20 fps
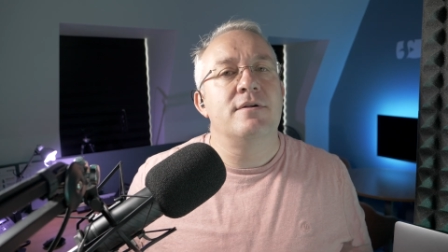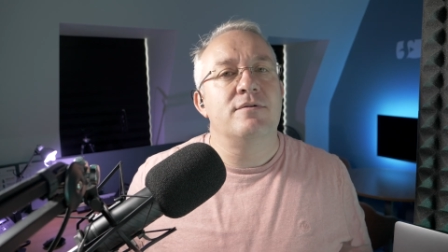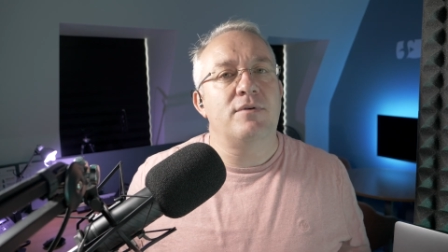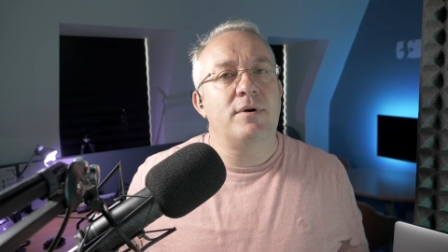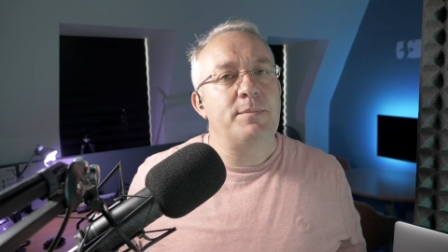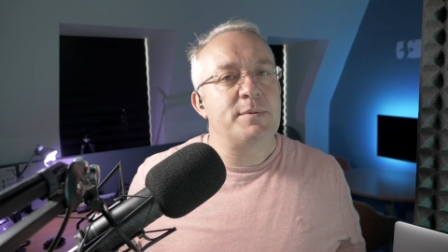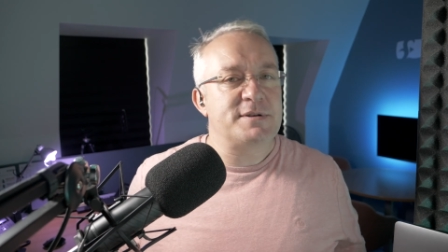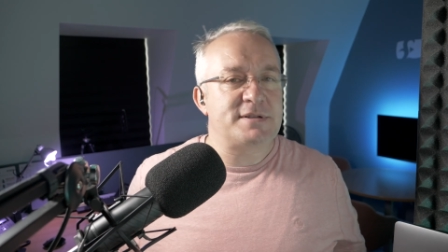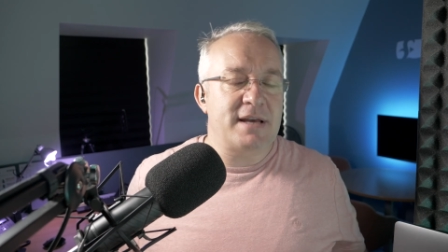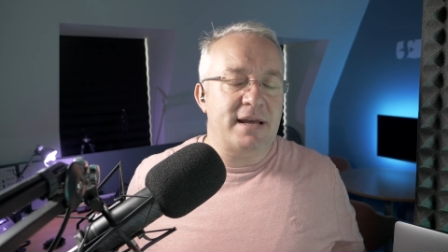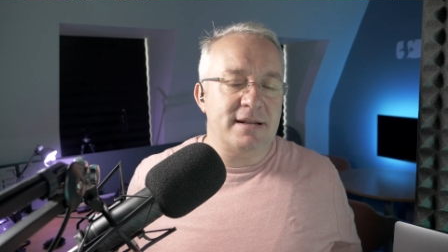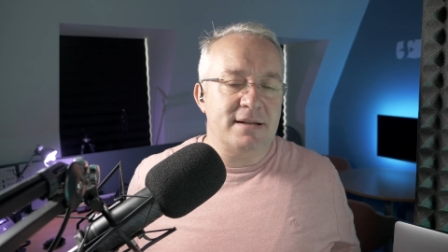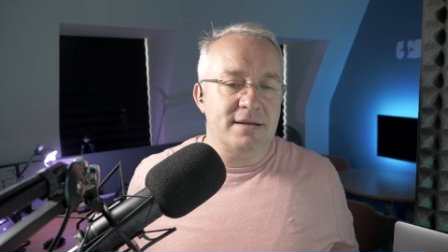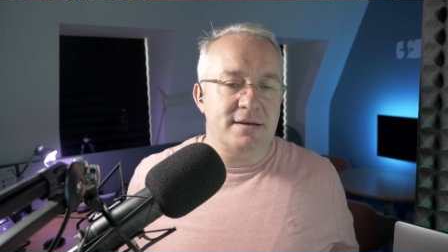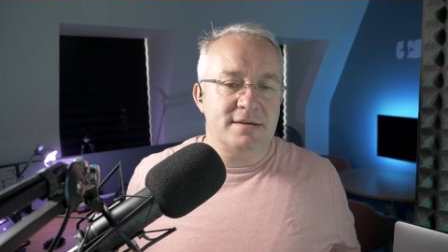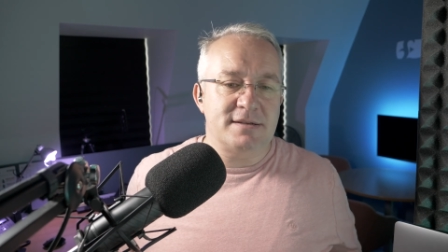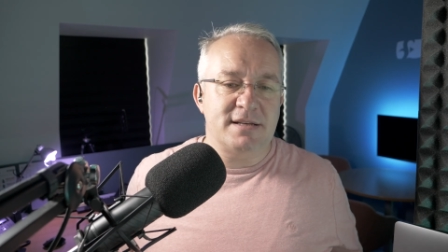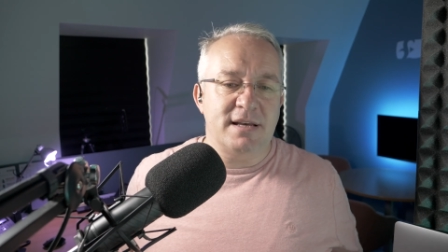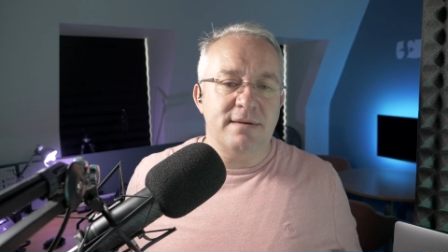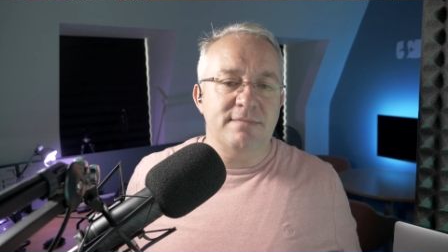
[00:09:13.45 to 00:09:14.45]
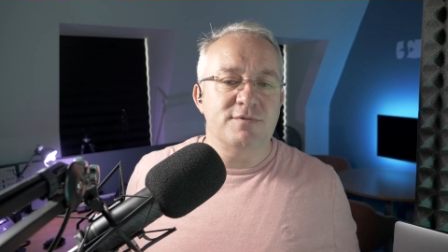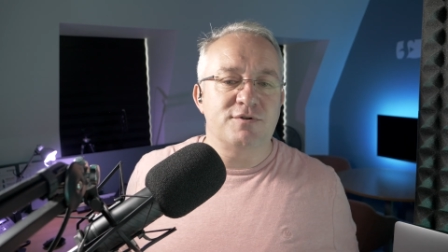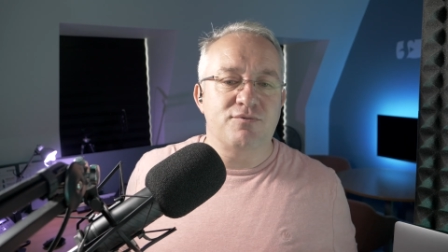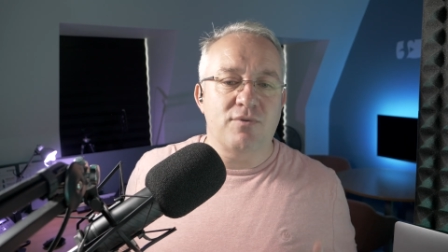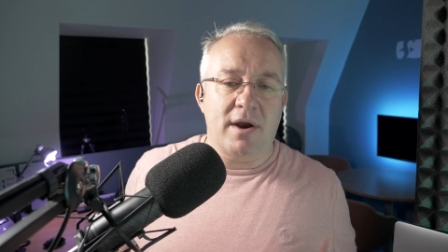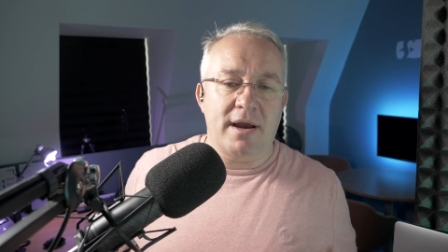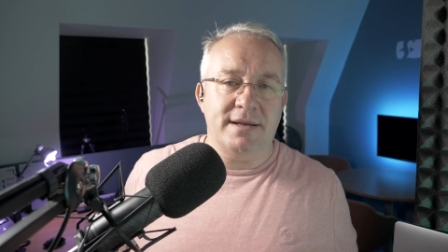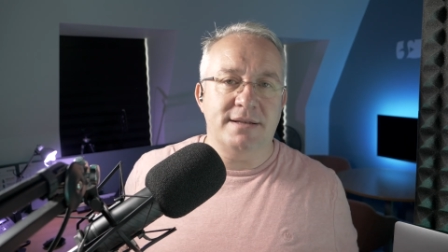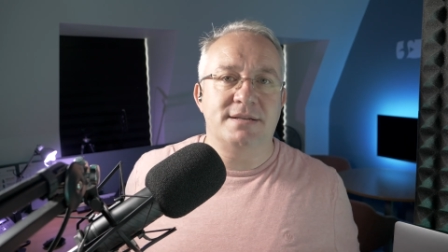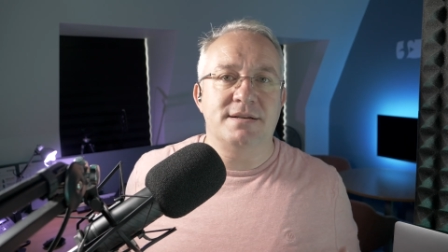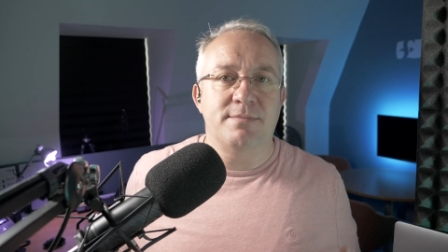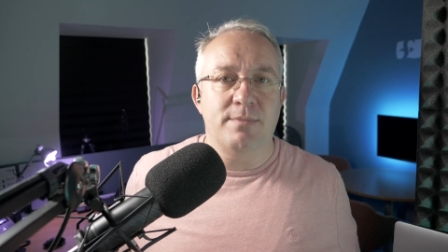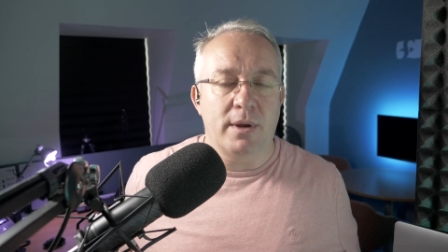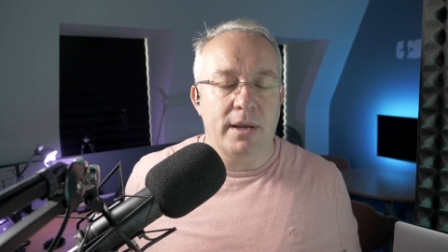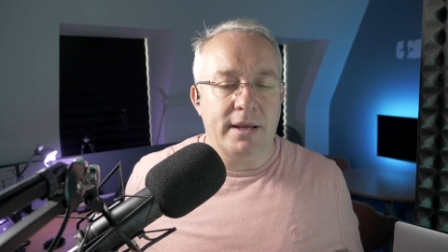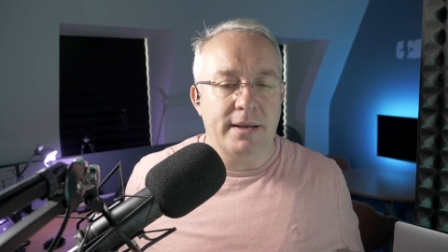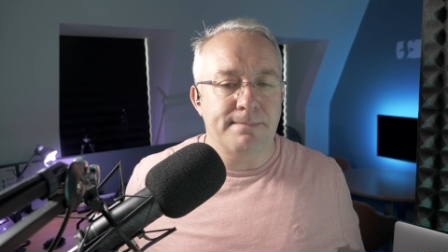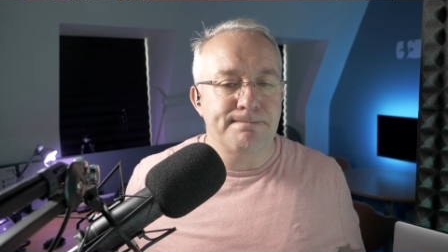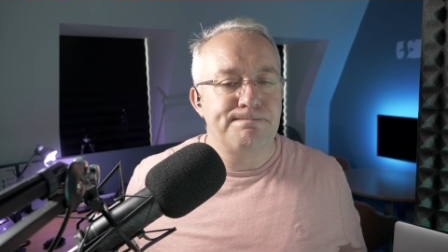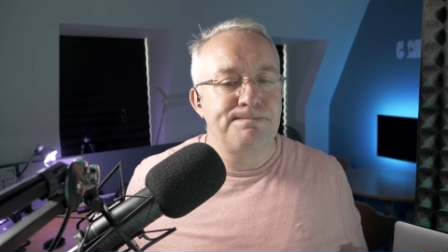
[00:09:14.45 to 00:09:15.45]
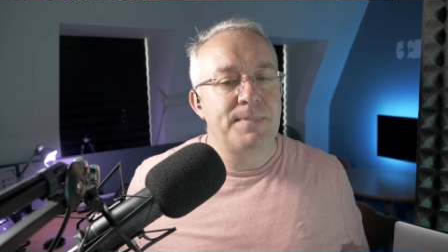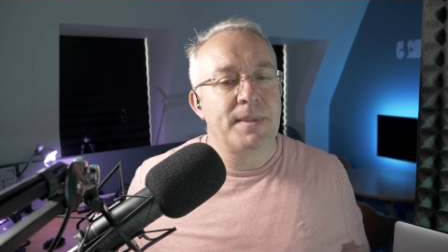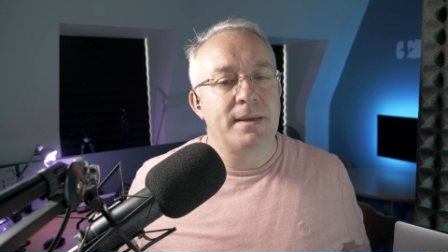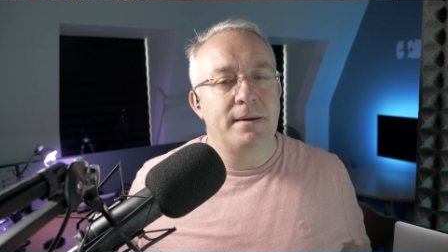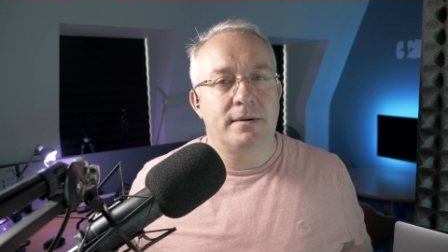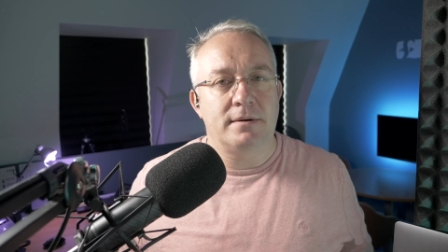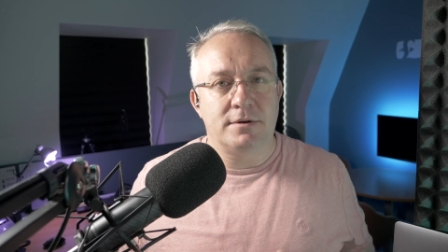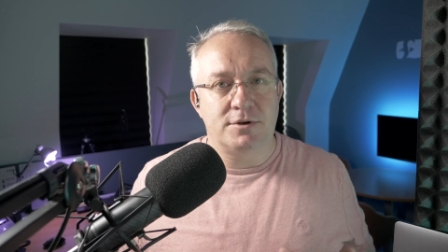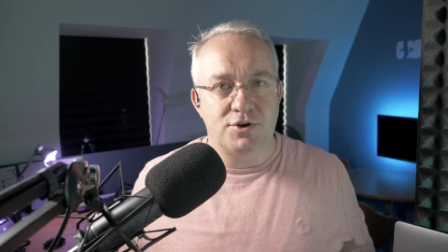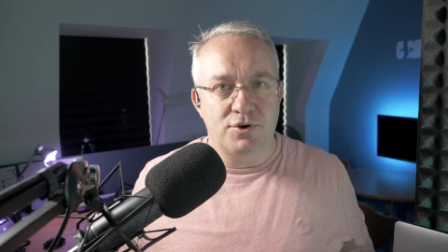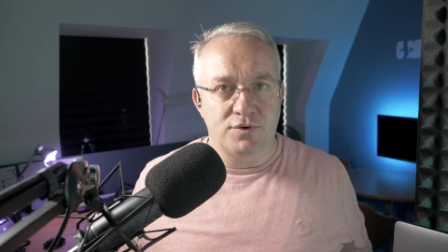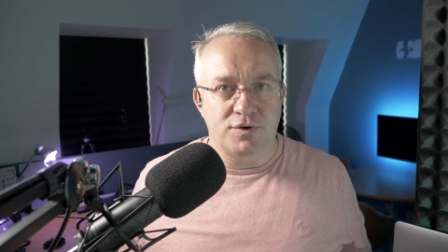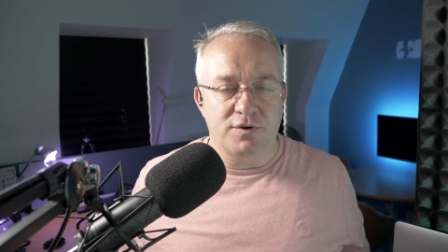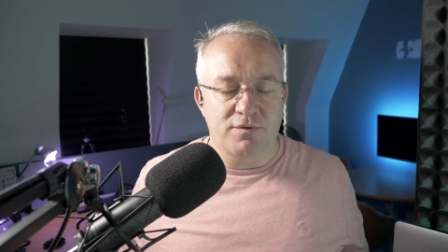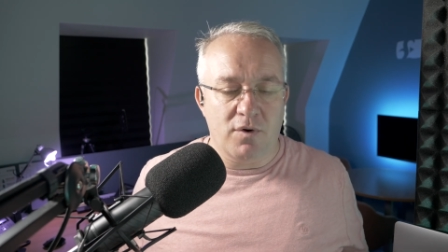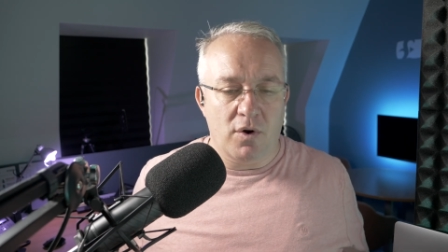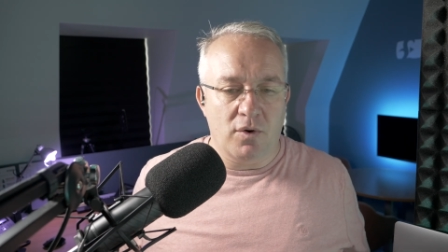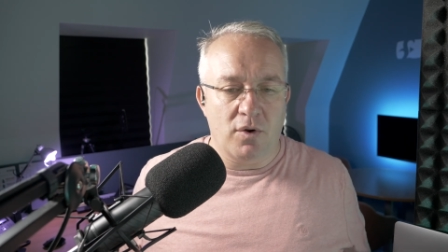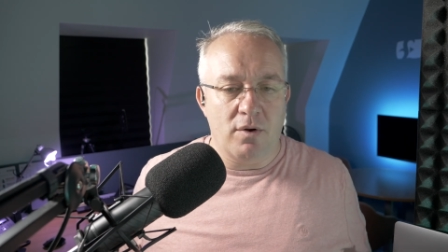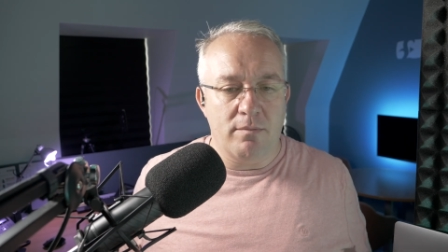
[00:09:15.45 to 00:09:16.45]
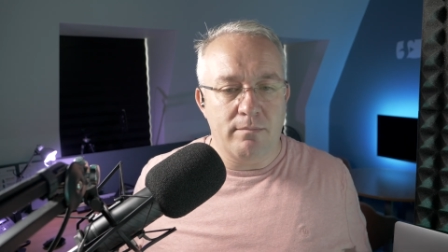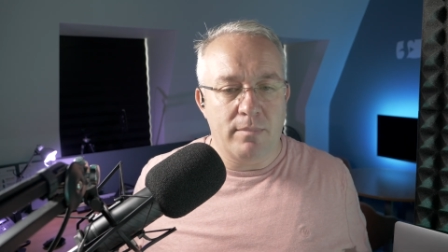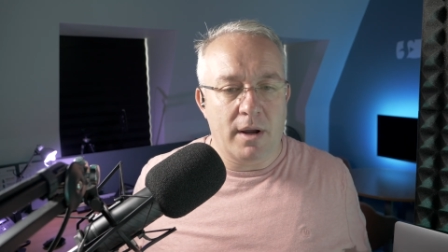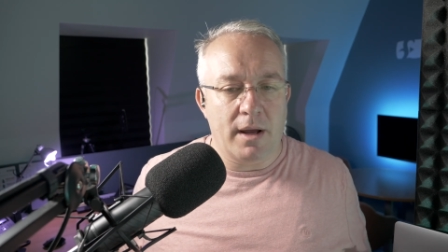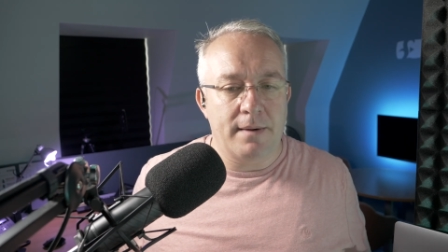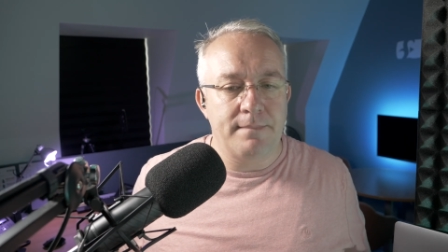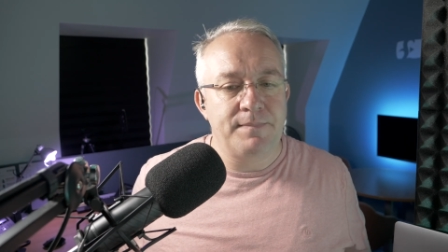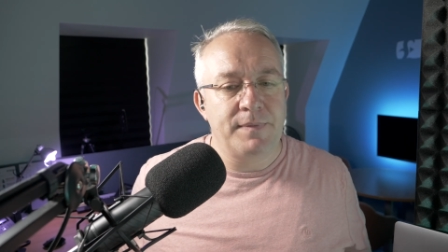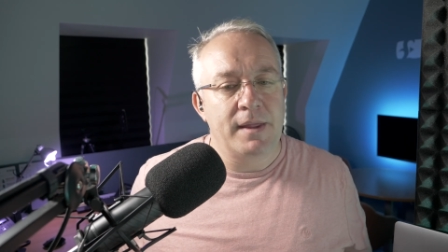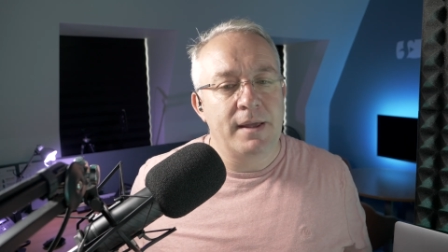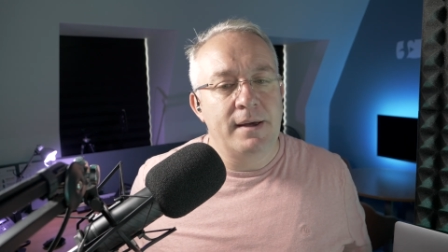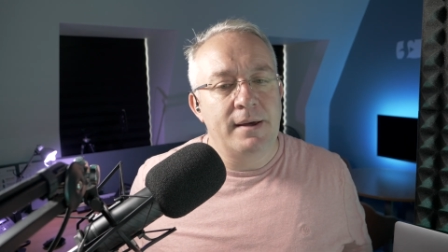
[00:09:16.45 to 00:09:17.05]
three percent seems right to me. Choose your own number.